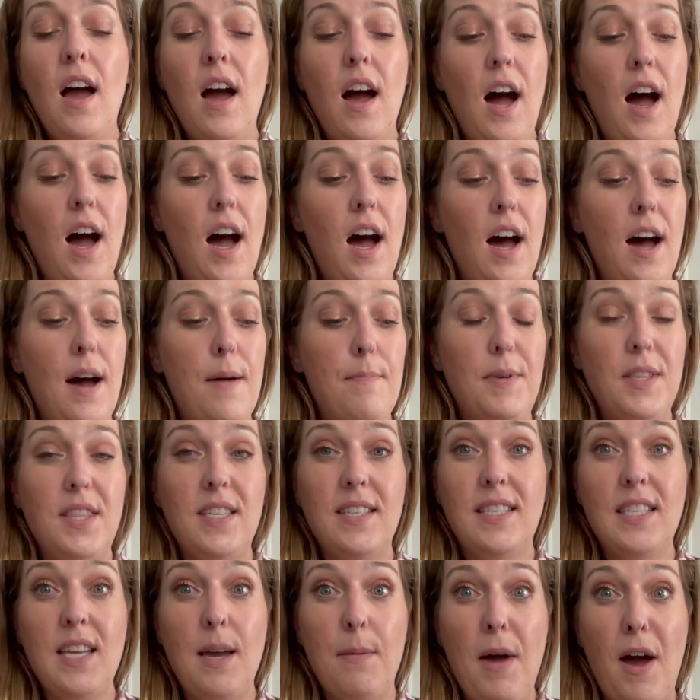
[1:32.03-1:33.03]
Um, but
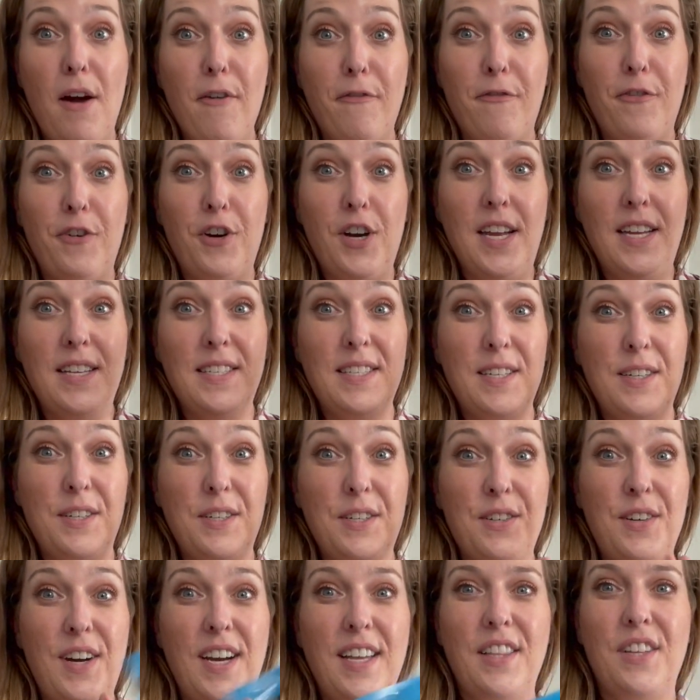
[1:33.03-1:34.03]
these come out free, so
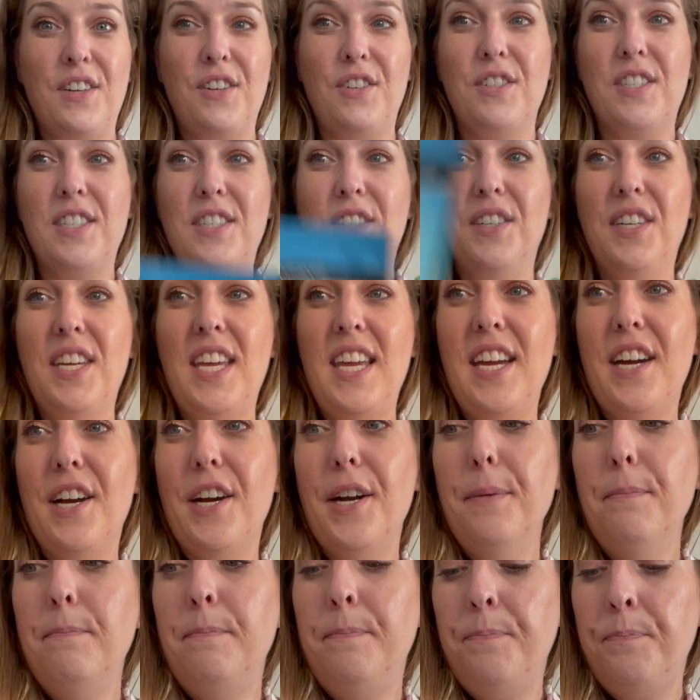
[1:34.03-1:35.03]
great little deal
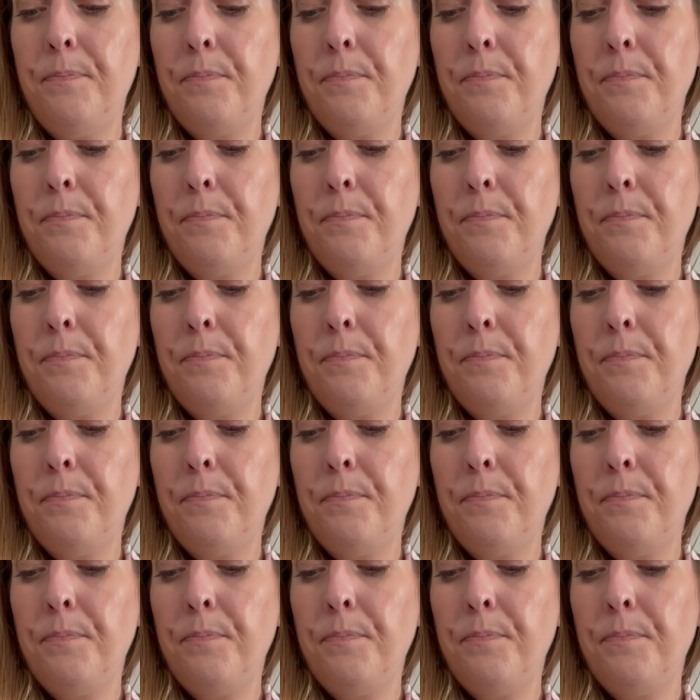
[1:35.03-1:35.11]
here.